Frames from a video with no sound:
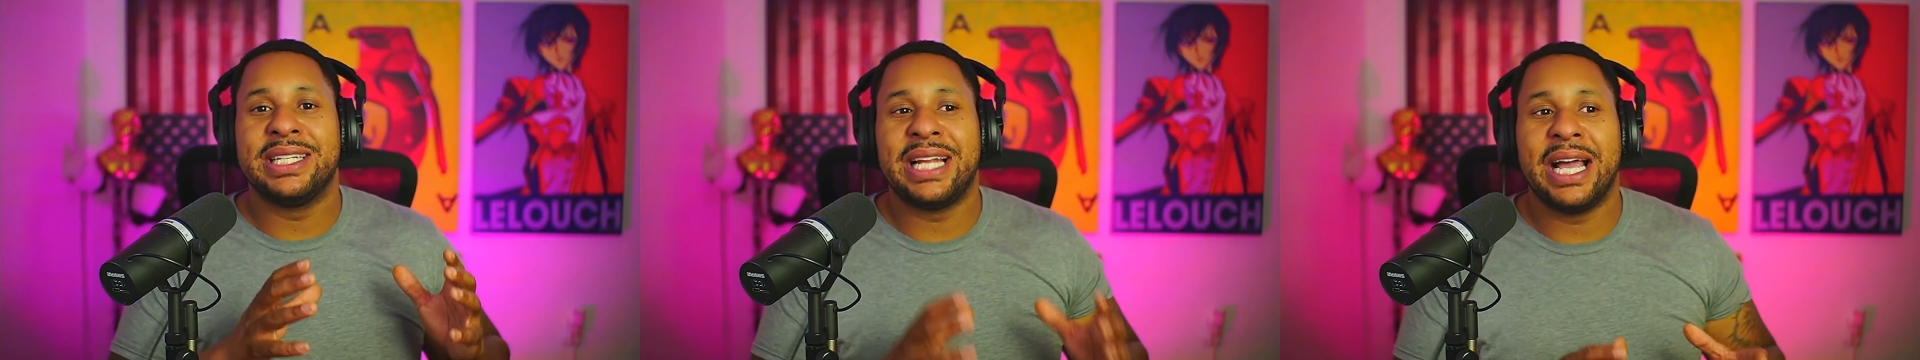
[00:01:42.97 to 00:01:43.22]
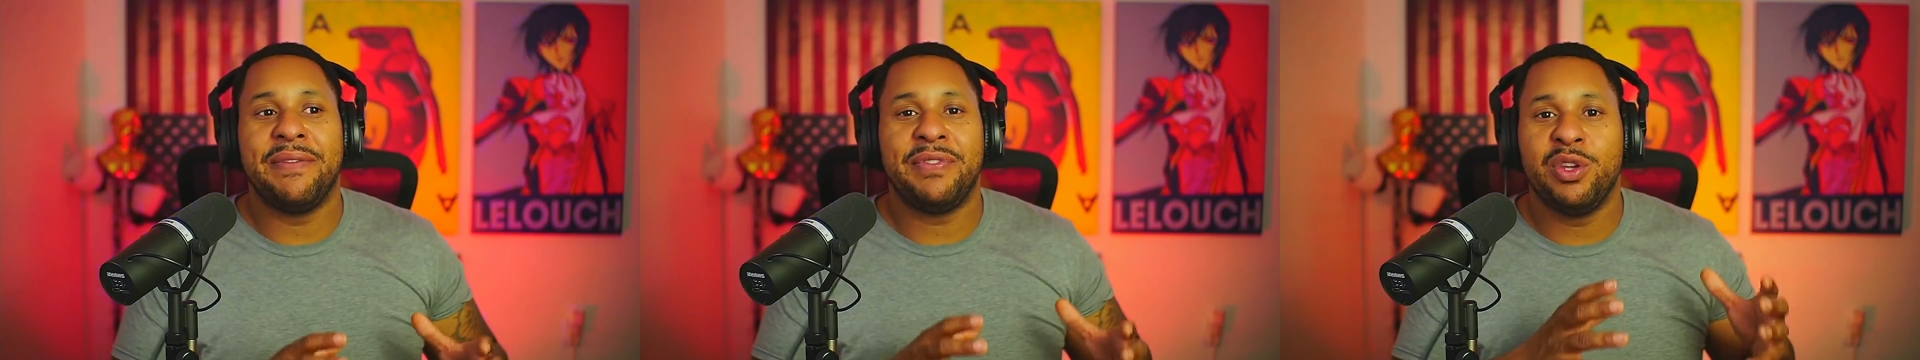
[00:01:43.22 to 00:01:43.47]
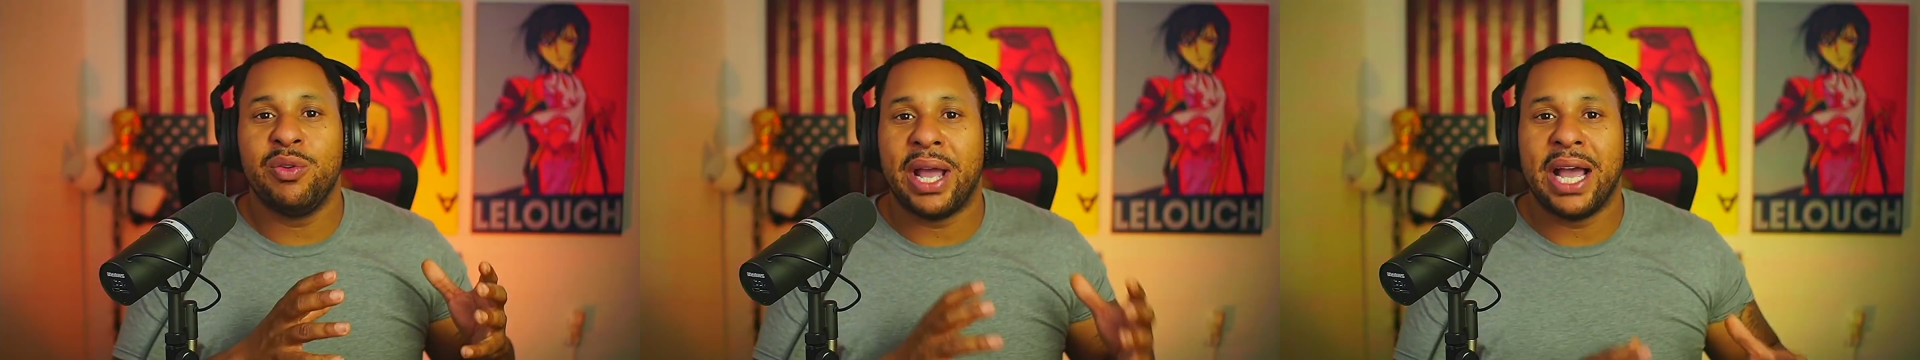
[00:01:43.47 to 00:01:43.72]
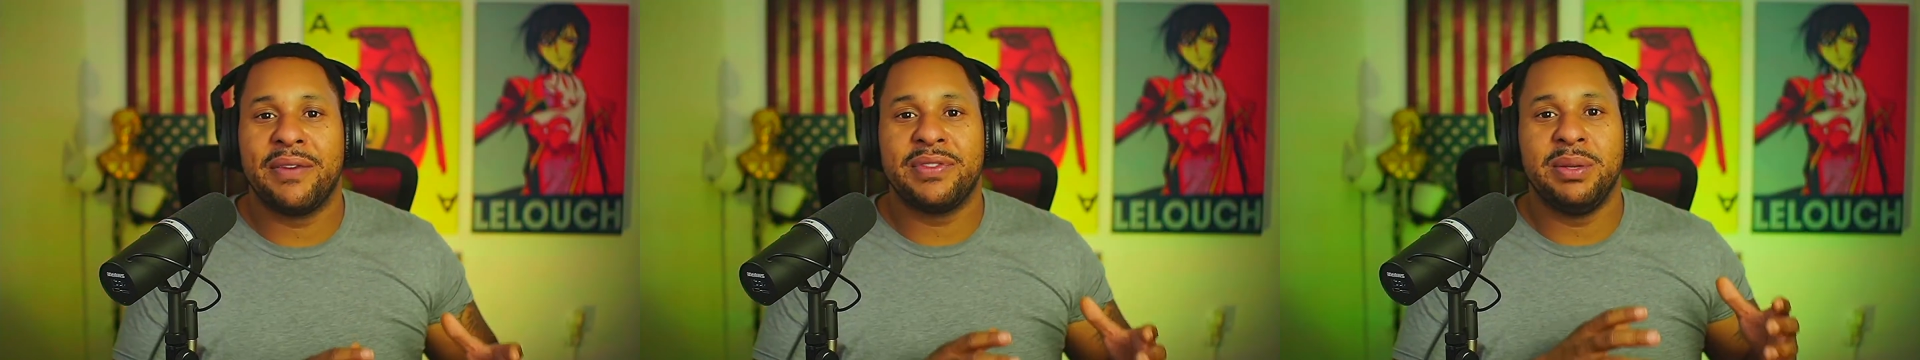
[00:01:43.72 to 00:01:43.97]
life, you
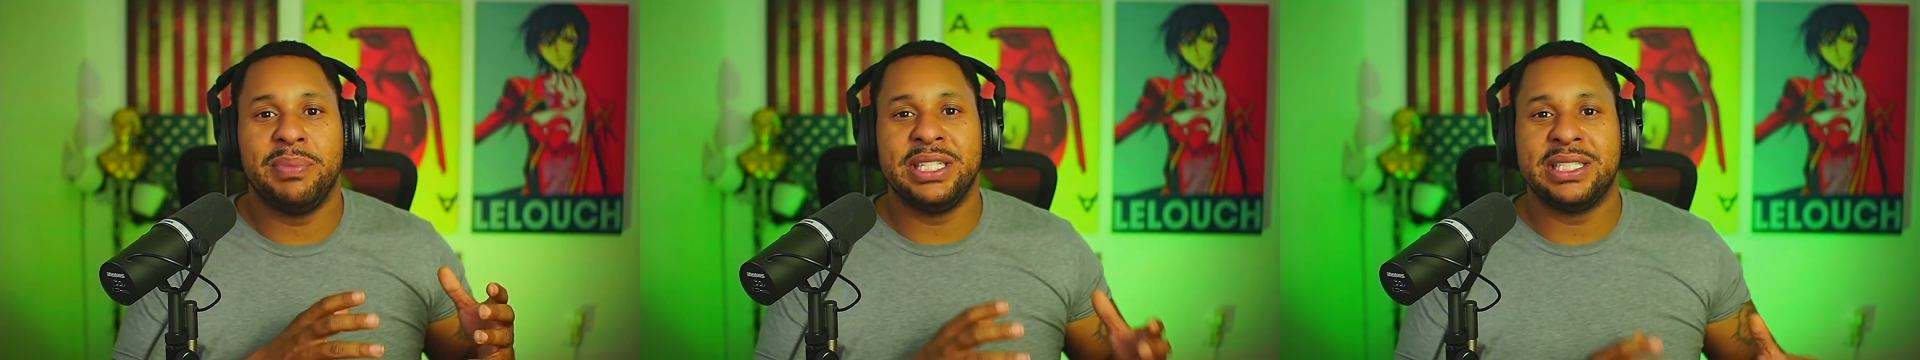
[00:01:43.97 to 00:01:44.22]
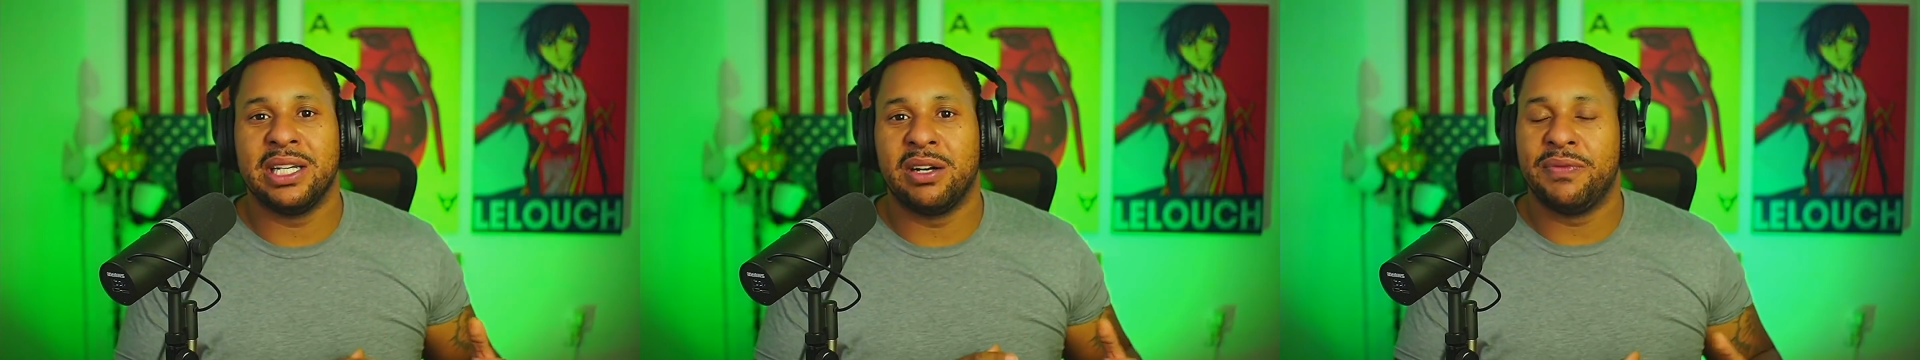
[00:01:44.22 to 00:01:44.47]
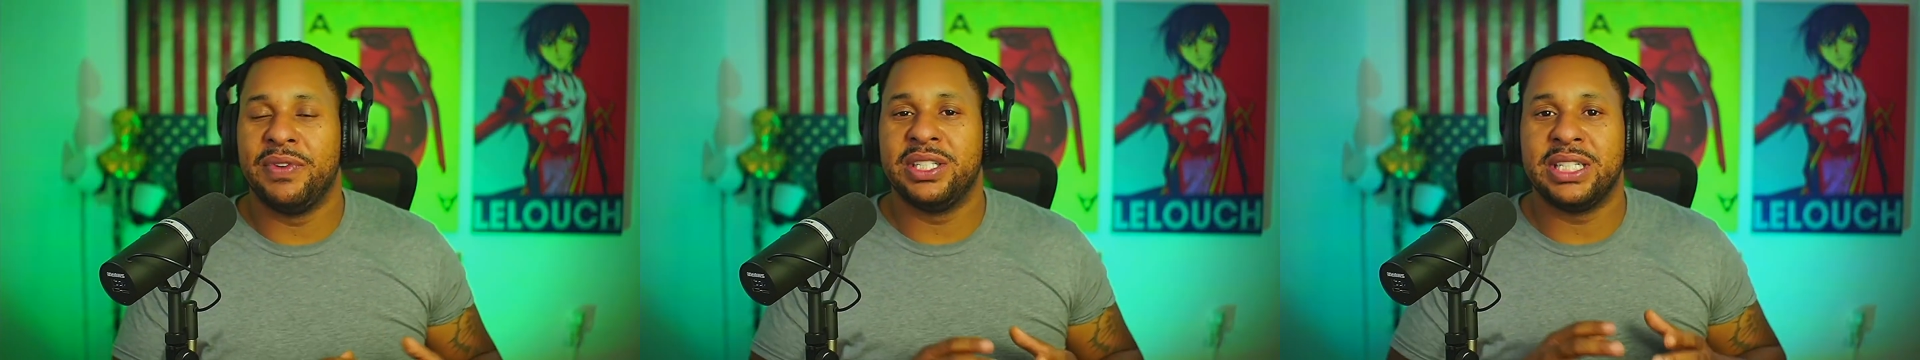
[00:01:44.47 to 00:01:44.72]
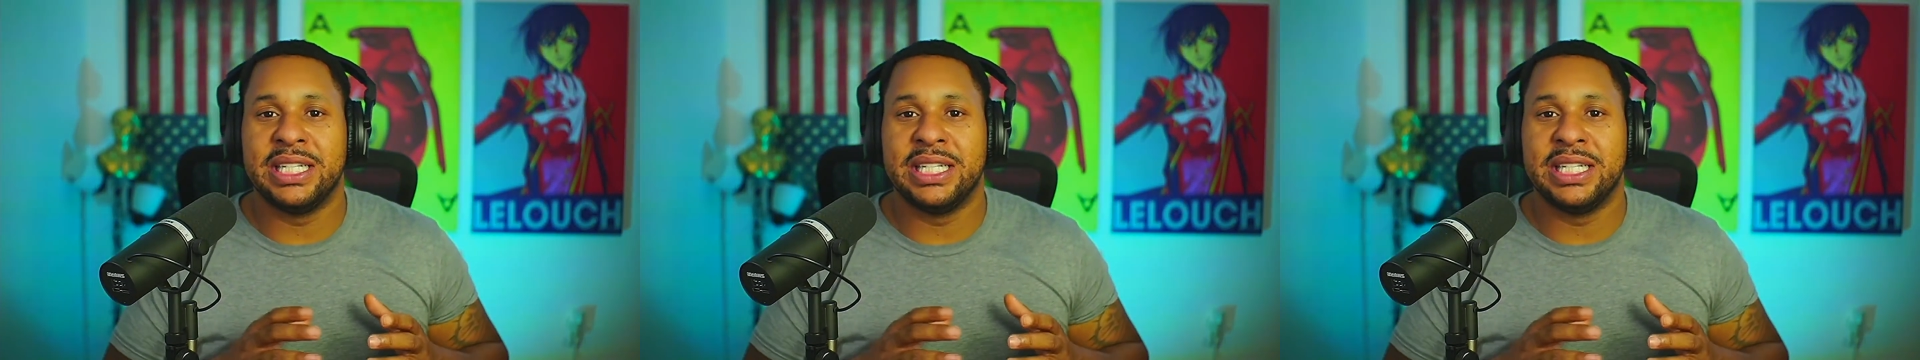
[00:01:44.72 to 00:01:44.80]
have to be selfish.